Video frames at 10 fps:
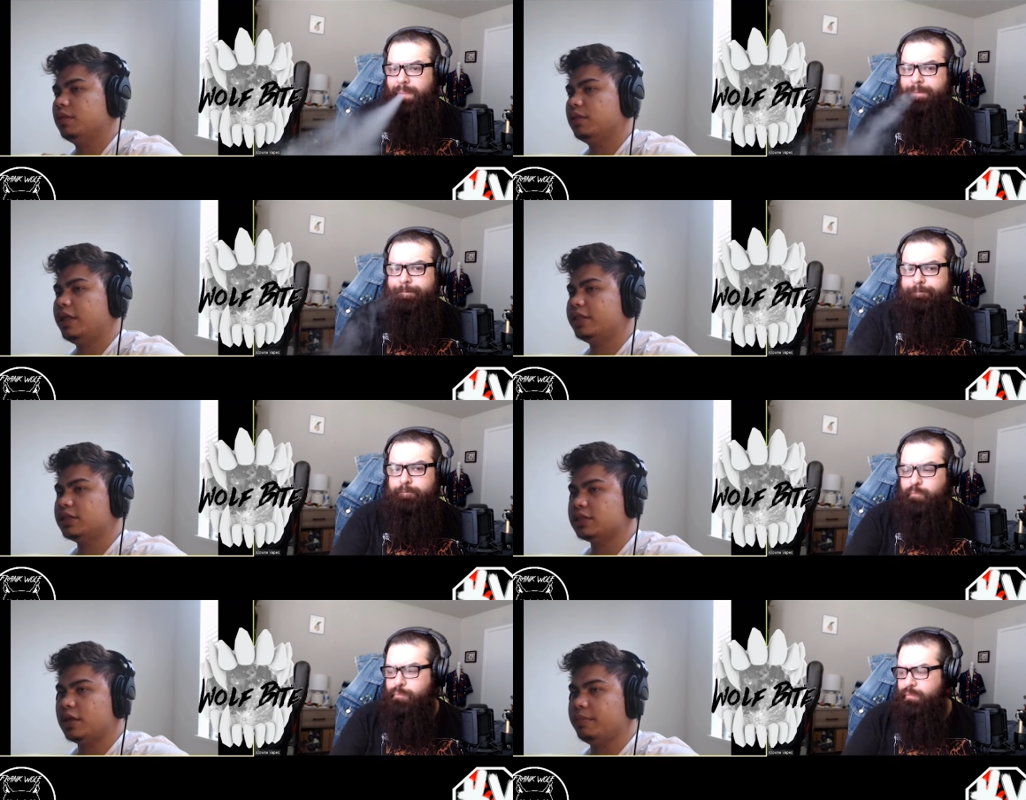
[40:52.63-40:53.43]

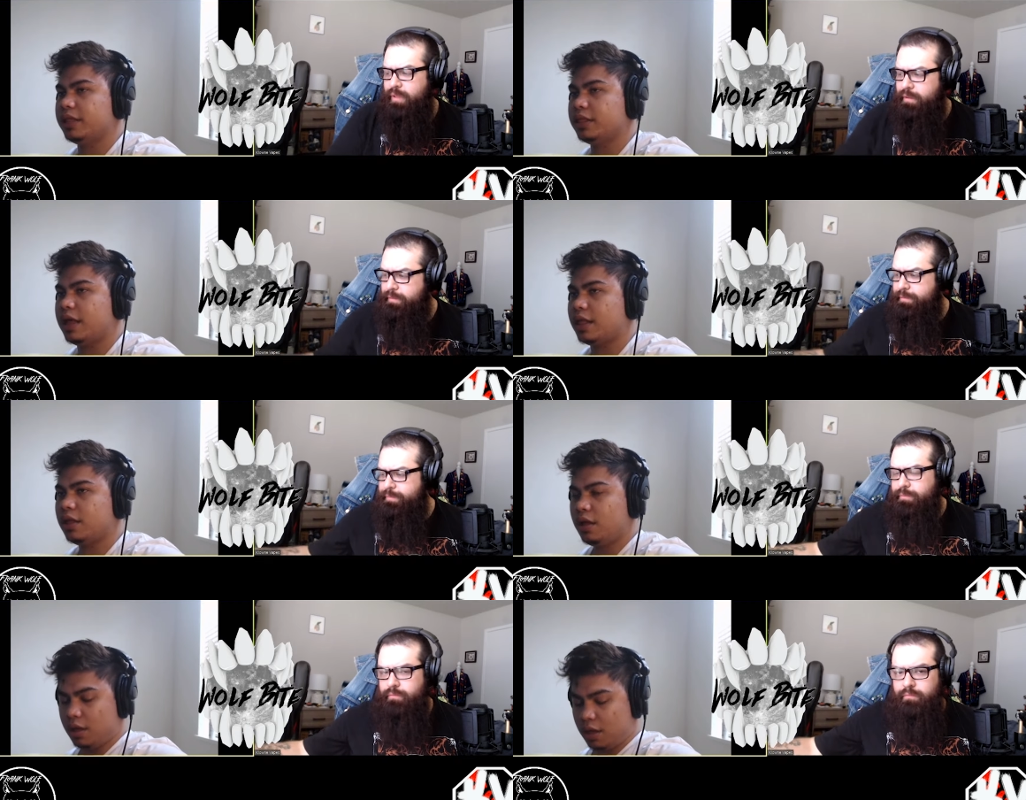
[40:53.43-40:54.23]
Speaker 1: Let's admit that.
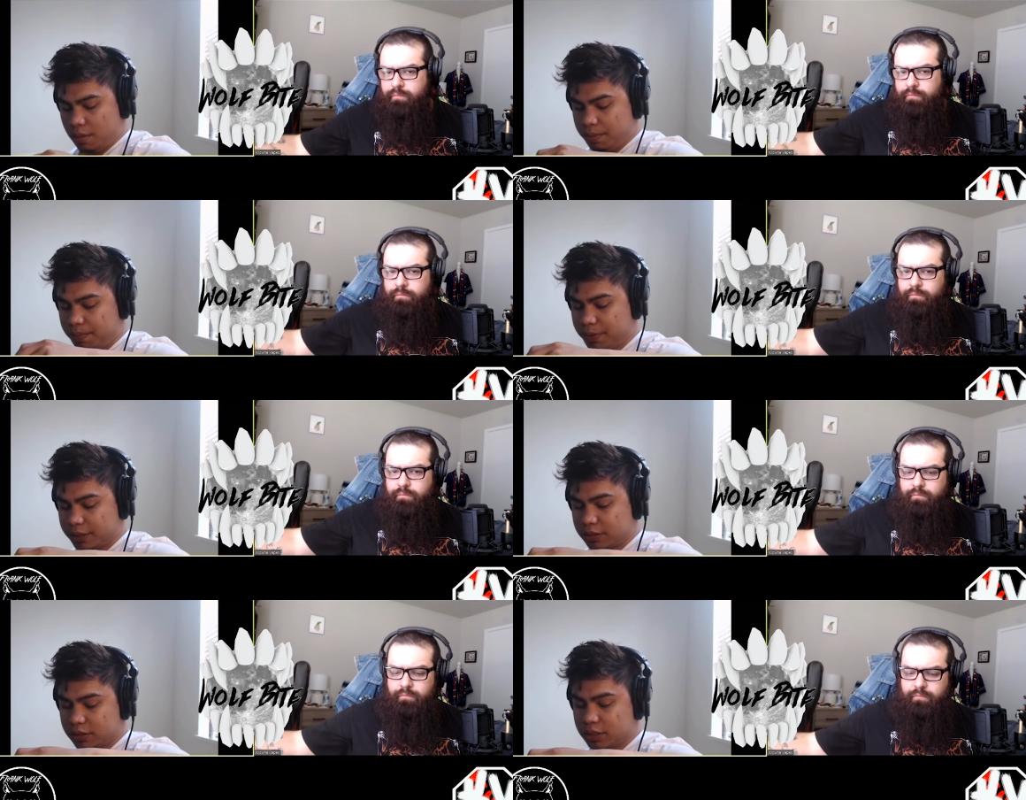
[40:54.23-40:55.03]

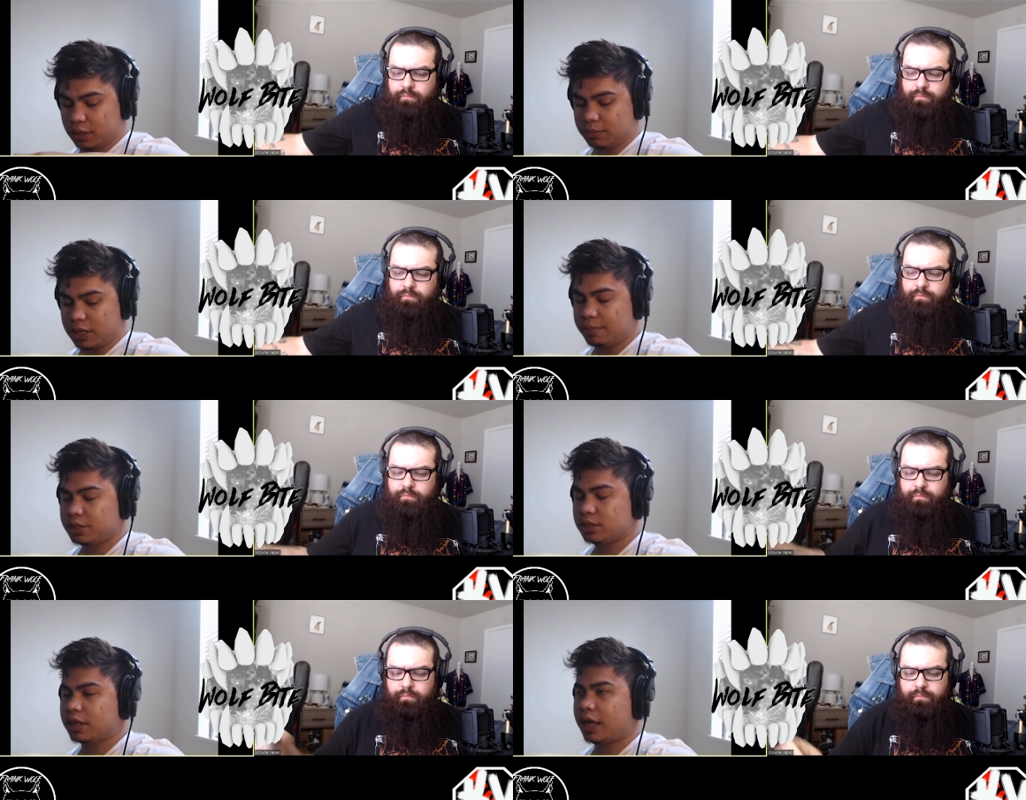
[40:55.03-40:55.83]
But sometimes
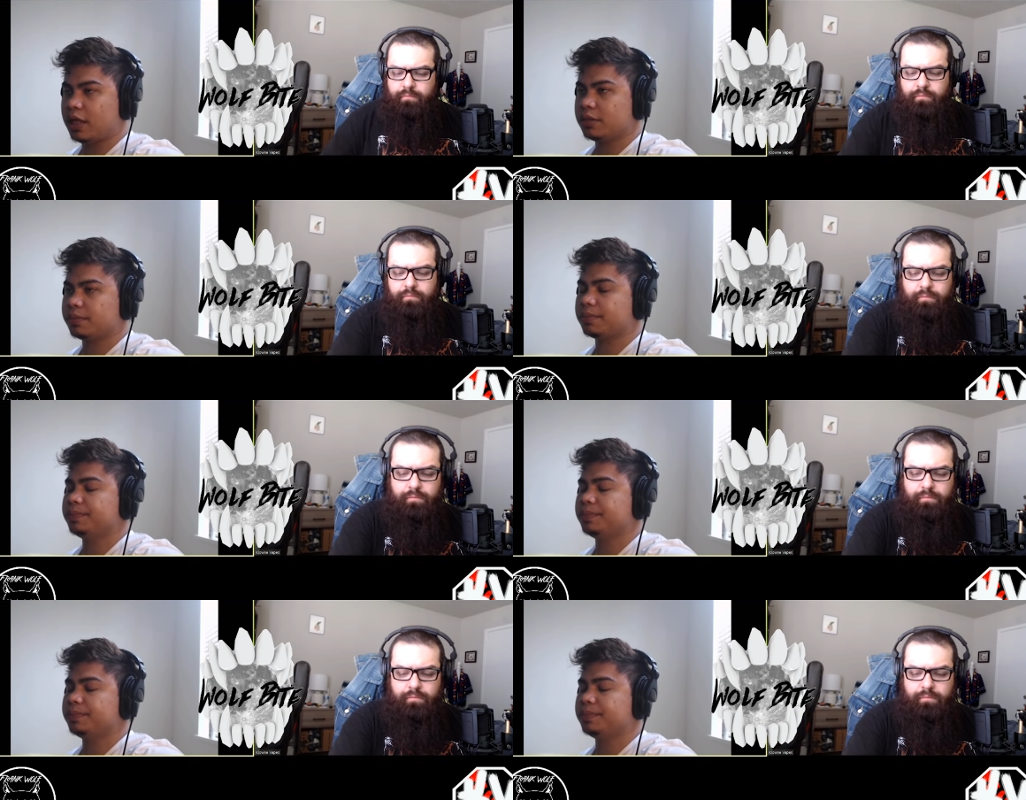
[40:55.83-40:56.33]
you can't,